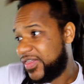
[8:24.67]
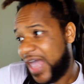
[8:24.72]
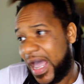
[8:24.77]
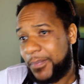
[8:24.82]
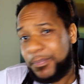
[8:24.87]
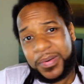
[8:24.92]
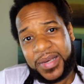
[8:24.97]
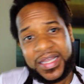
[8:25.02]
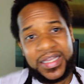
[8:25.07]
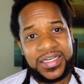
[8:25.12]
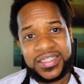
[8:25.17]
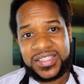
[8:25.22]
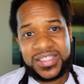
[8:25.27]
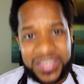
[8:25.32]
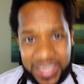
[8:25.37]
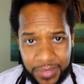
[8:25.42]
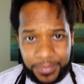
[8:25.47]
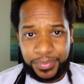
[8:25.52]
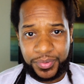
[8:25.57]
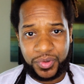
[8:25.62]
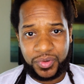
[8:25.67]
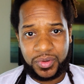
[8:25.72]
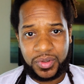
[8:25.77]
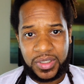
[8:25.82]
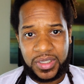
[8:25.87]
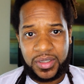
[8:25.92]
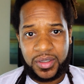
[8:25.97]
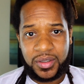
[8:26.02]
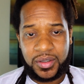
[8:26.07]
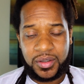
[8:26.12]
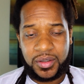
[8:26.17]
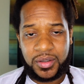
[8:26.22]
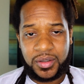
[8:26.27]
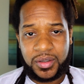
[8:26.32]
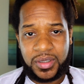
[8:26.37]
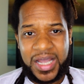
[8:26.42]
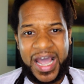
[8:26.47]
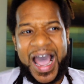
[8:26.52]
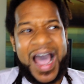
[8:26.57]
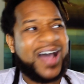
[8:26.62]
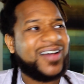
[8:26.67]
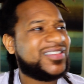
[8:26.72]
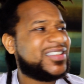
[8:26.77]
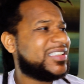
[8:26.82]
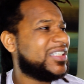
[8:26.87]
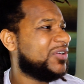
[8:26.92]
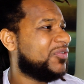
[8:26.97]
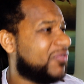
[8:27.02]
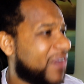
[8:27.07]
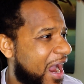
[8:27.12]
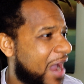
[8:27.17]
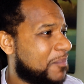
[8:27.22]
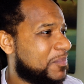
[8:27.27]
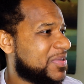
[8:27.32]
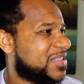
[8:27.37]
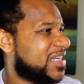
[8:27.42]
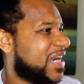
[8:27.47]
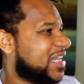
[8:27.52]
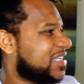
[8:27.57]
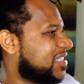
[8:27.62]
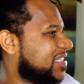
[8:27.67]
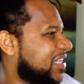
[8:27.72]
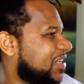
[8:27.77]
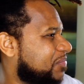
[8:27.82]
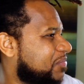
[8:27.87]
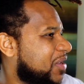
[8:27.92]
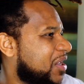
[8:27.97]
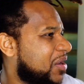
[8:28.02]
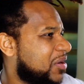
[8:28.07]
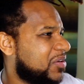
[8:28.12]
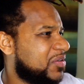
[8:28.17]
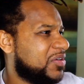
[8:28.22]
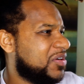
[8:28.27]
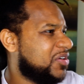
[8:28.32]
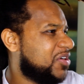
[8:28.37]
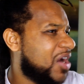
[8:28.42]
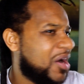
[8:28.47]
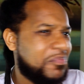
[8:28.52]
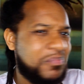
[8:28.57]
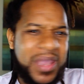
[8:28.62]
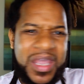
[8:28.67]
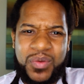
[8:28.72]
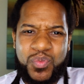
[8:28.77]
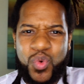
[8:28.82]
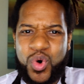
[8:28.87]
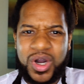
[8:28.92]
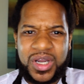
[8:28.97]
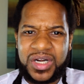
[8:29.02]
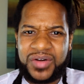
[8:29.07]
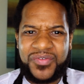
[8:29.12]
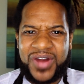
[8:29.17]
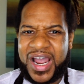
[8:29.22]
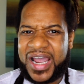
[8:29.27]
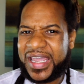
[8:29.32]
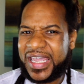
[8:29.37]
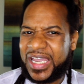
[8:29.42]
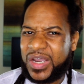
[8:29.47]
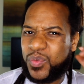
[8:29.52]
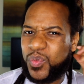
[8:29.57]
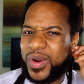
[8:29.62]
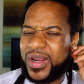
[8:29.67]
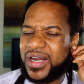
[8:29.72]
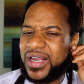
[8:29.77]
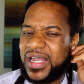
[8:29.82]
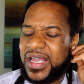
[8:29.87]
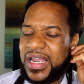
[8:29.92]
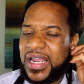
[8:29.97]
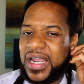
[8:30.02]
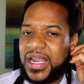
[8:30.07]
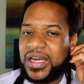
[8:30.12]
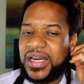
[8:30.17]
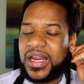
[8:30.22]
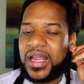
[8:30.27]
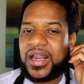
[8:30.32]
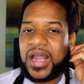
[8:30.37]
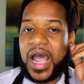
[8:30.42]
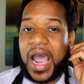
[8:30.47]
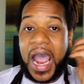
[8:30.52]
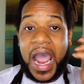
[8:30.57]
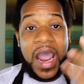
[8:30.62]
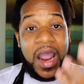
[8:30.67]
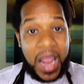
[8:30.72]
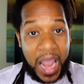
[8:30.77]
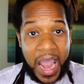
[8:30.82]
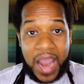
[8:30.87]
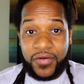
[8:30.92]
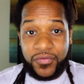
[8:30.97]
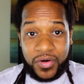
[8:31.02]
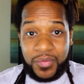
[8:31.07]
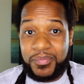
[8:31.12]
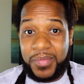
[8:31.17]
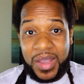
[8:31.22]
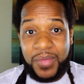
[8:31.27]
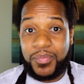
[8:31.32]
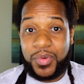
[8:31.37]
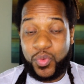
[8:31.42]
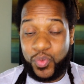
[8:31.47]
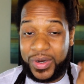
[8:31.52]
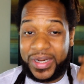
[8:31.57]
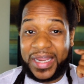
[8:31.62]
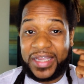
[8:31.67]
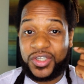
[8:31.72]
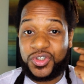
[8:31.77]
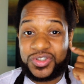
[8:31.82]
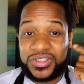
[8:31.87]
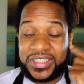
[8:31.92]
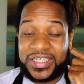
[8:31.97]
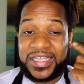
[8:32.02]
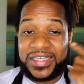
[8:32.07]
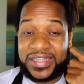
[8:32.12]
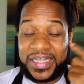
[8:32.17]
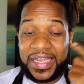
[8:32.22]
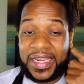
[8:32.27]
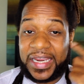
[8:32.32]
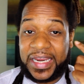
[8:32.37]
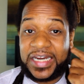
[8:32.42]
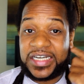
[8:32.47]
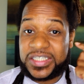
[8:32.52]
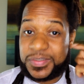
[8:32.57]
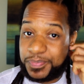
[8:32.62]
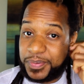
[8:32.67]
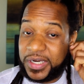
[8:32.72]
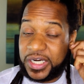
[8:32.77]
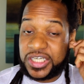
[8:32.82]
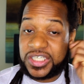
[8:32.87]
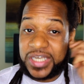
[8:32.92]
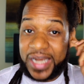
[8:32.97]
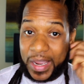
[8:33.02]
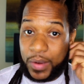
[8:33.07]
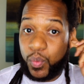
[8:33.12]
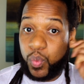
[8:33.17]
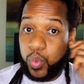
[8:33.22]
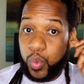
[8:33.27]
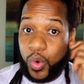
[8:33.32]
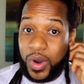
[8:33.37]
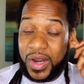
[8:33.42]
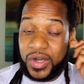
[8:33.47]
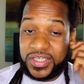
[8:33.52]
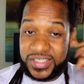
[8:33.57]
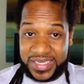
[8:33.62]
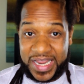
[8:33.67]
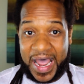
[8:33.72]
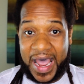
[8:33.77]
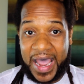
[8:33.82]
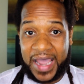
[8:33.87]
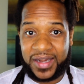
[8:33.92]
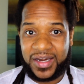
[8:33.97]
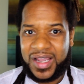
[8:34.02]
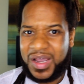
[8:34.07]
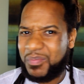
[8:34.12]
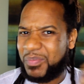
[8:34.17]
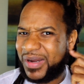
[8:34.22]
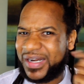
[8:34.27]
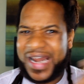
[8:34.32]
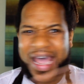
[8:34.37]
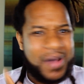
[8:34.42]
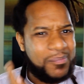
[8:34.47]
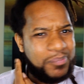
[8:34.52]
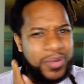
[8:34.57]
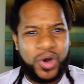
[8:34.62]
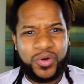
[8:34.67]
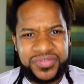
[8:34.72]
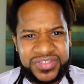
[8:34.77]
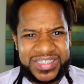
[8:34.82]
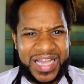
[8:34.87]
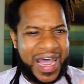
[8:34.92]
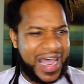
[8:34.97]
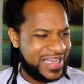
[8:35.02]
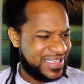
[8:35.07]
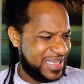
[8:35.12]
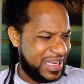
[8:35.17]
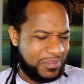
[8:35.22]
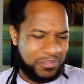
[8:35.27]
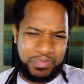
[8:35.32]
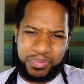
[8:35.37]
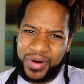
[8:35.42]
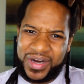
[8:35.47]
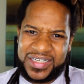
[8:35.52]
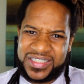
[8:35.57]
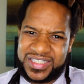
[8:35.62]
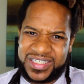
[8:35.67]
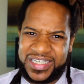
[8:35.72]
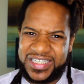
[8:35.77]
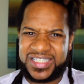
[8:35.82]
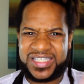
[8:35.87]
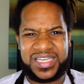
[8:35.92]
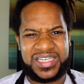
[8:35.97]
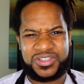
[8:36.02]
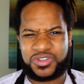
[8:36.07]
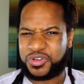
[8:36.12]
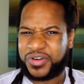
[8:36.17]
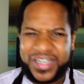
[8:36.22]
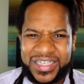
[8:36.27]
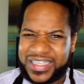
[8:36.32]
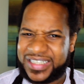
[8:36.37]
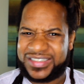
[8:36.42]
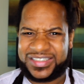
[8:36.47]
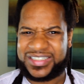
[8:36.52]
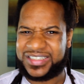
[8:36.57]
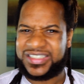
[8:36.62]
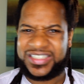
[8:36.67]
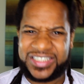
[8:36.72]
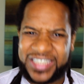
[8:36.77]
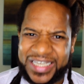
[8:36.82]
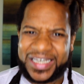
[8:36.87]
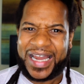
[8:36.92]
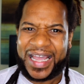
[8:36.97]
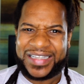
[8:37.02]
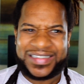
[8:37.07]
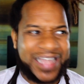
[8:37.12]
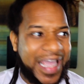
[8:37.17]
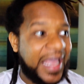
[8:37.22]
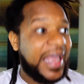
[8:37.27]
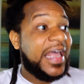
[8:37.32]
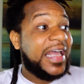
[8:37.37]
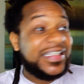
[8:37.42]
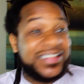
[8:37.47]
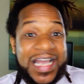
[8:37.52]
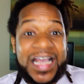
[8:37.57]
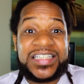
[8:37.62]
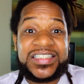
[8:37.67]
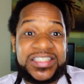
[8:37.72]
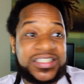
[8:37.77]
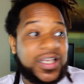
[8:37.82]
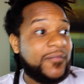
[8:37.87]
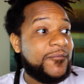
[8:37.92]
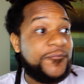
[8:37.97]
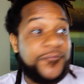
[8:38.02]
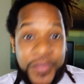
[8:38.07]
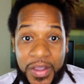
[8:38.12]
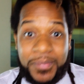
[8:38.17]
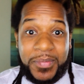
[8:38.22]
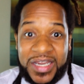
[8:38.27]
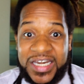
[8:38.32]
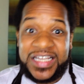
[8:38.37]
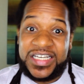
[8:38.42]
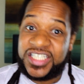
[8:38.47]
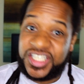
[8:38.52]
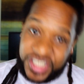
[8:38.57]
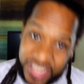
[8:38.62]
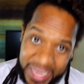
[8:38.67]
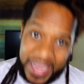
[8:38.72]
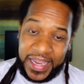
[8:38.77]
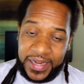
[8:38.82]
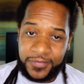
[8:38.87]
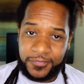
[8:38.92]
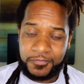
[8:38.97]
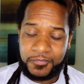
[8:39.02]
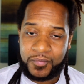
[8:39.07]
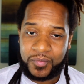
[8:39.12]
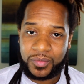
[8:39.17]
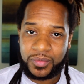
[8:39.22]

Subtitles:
That plain and simple. I see rappers and I see young men walking around here with, I remember when they used to get their ears pierced like one side, but not both sides, and bracelets and trinkets and shit like that. That's some feminine shit.